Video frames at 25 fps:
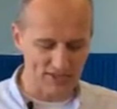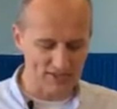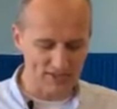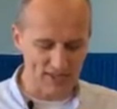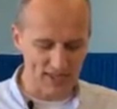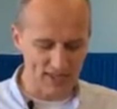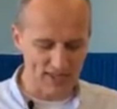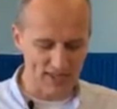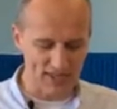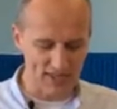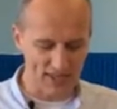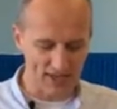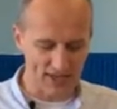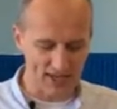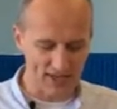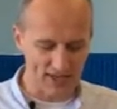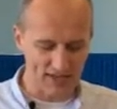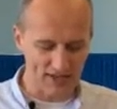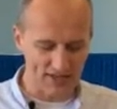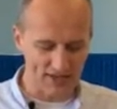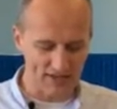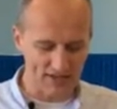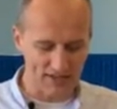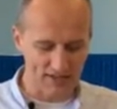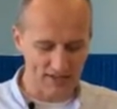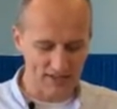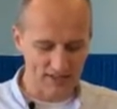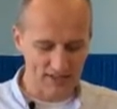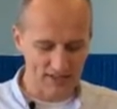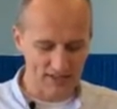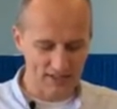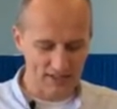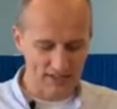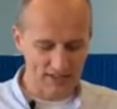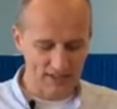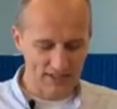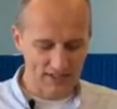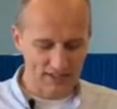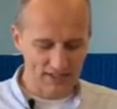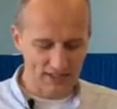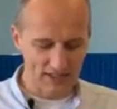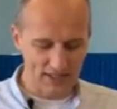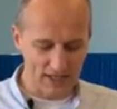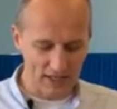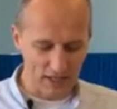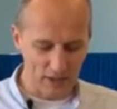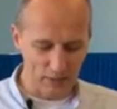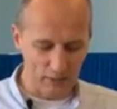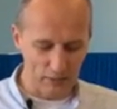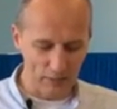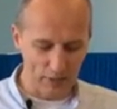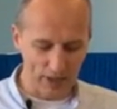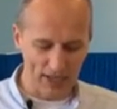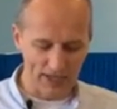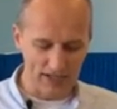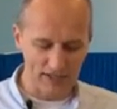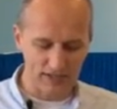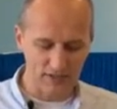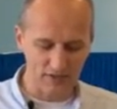as they can. They come back